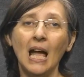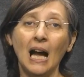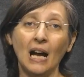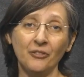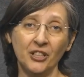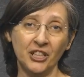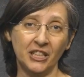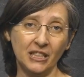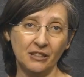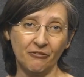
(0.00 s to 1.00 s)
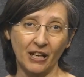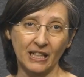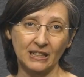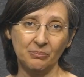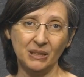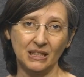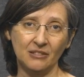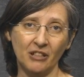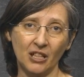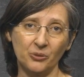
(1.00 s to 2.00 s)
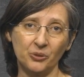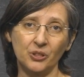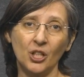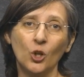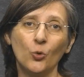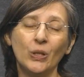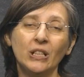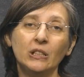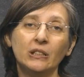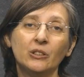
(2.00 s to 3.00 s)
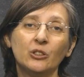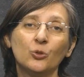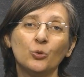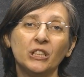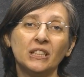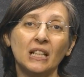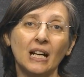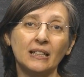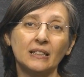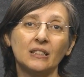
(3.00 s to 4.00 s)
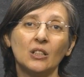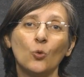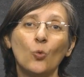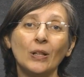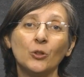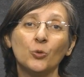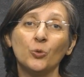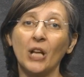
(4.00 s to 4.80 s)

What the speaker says: After identifying the missing values, we need to decide what to do